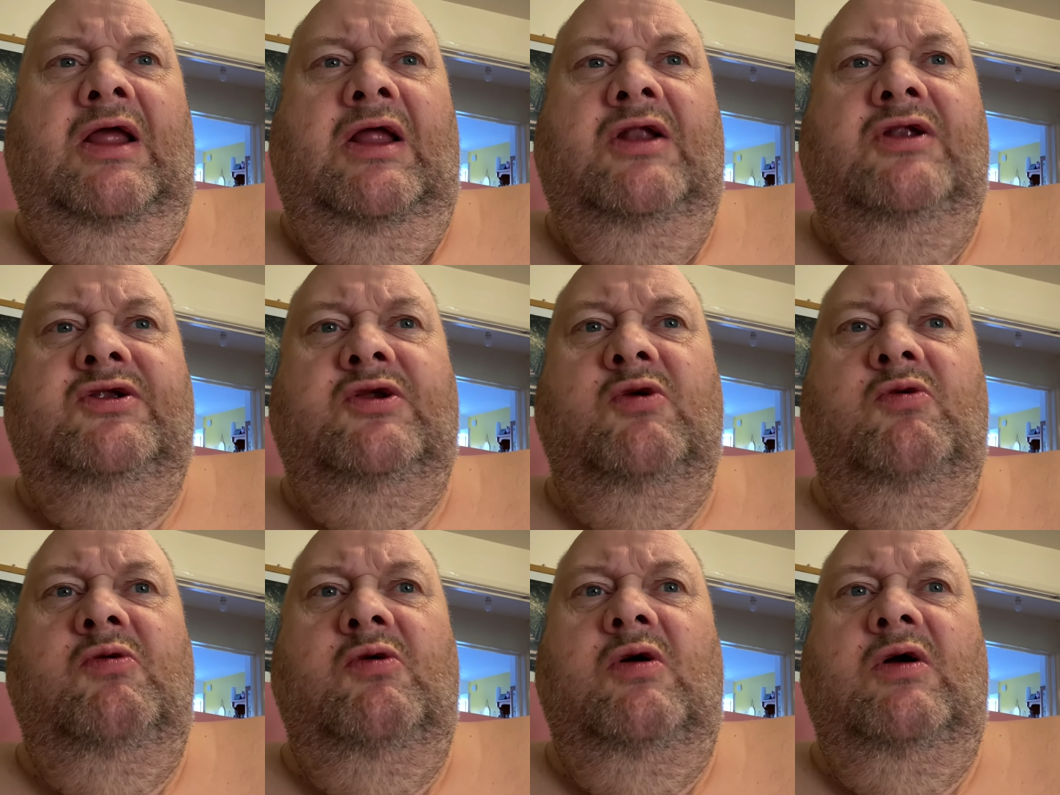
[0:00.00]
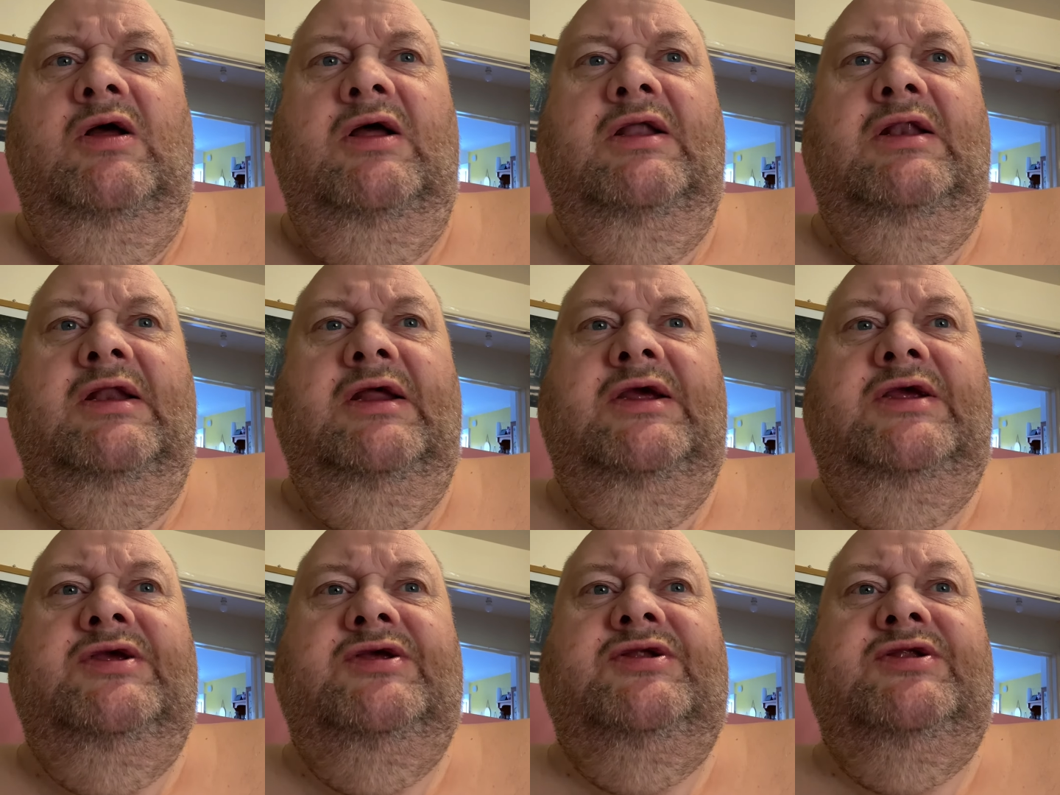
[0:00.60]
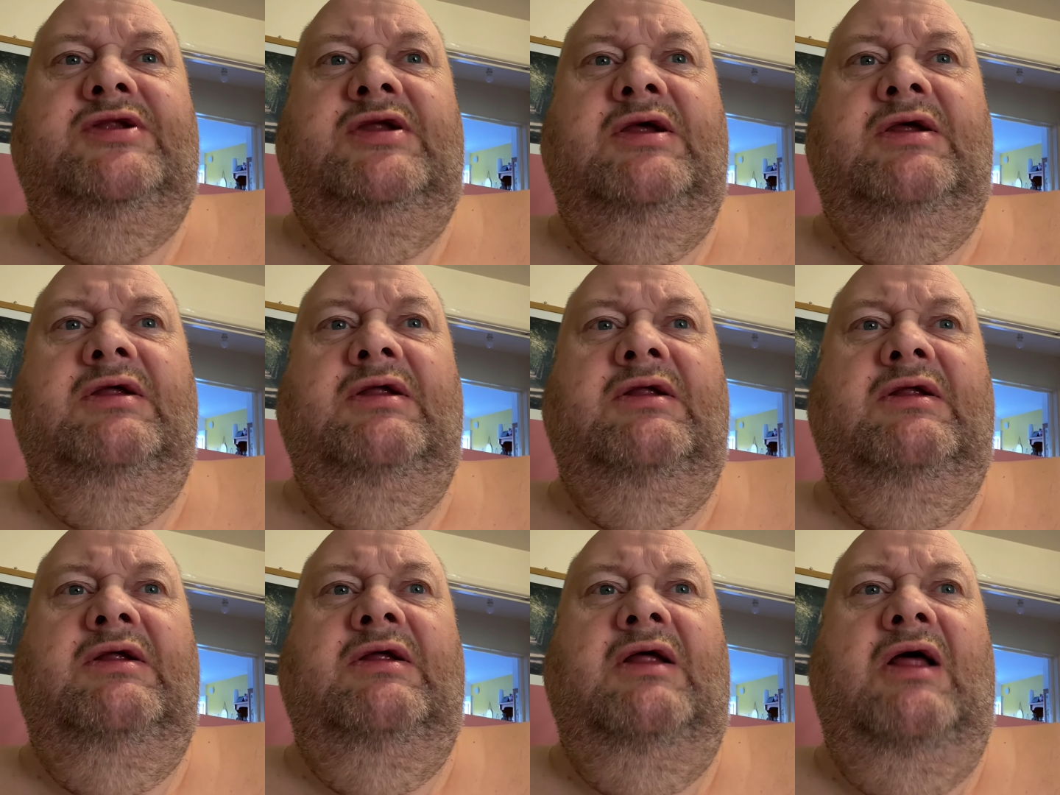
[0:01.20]
till at least
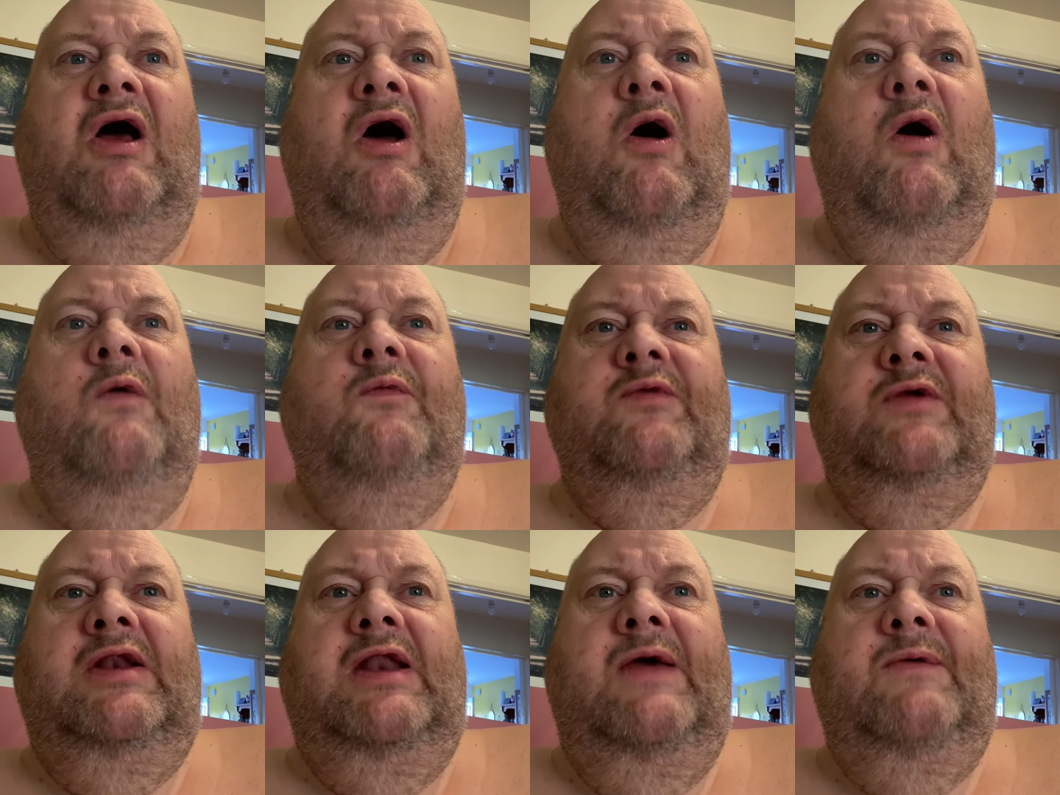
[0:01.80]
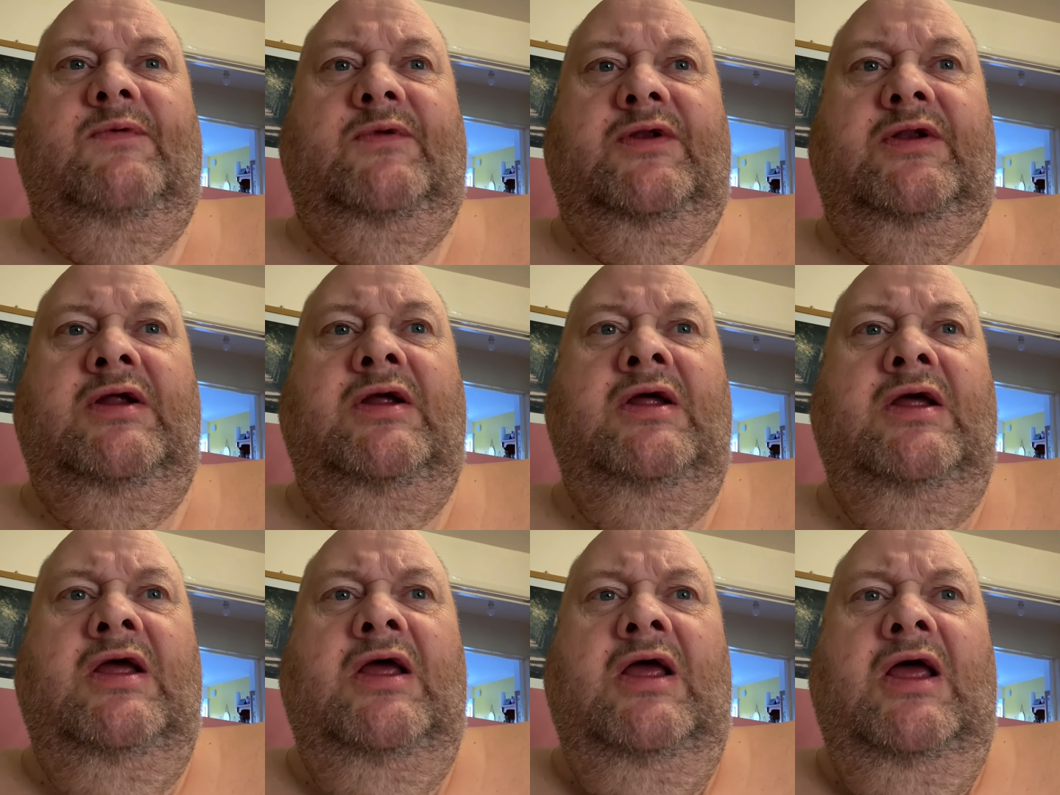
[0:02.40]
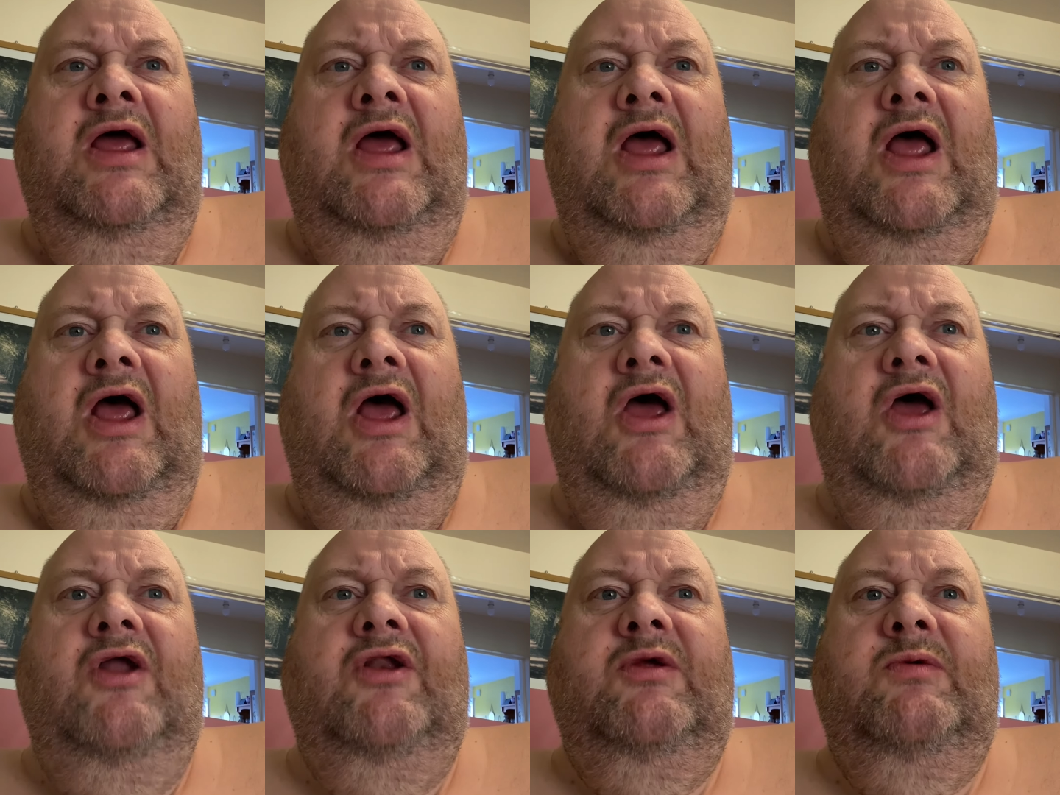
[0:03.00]
half eleven,
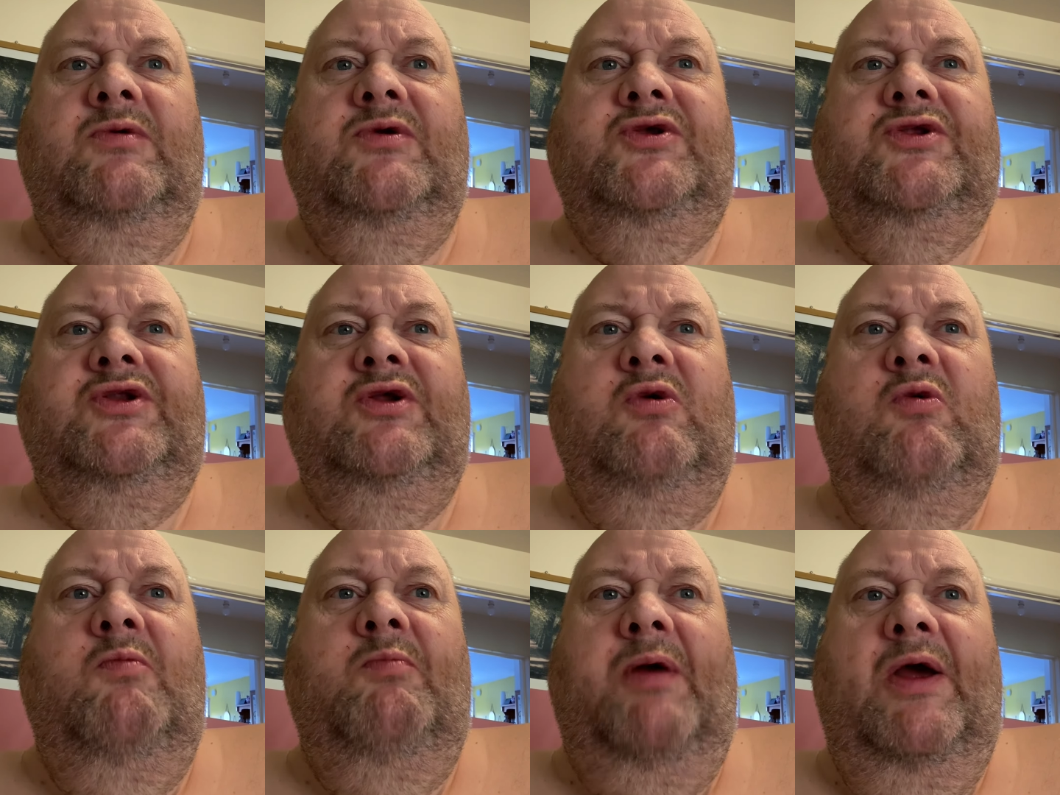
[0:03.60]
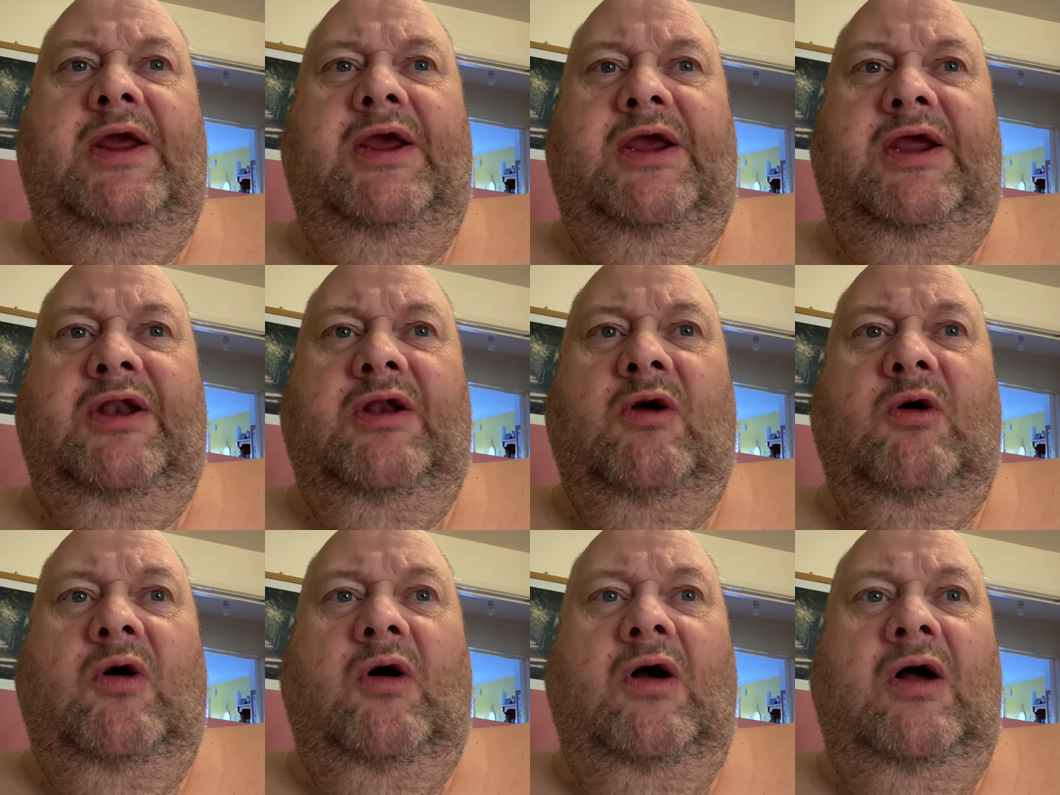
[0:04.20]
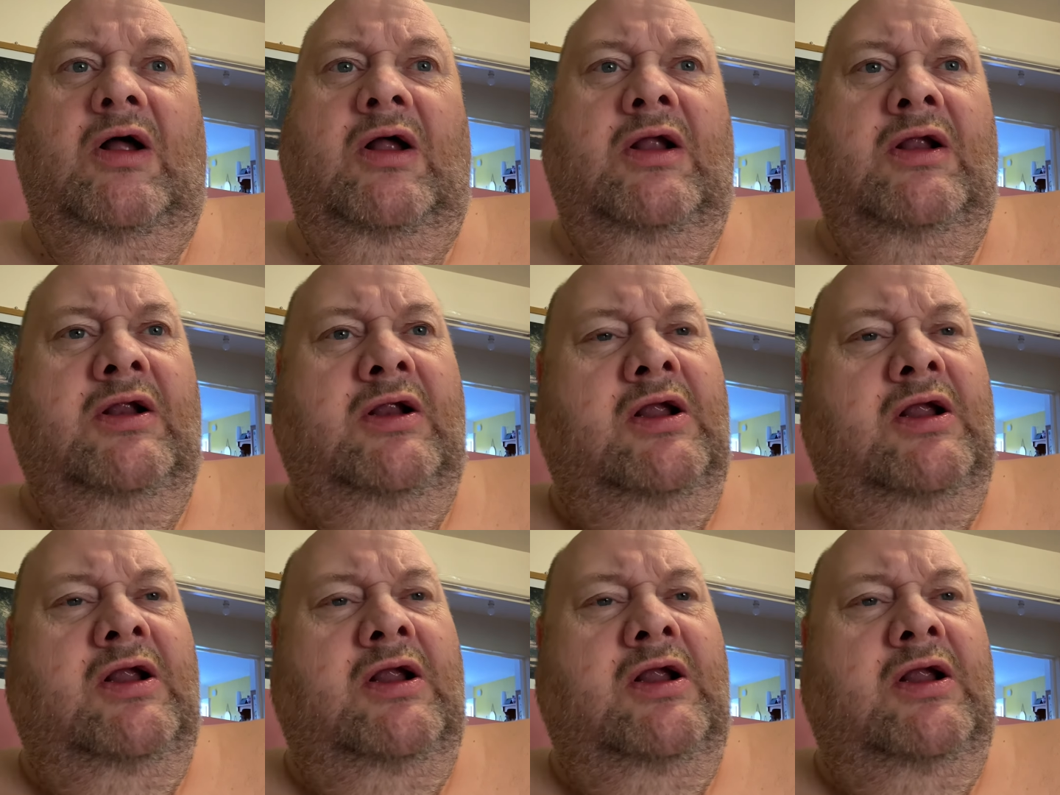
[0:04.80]
and it was still baking hot.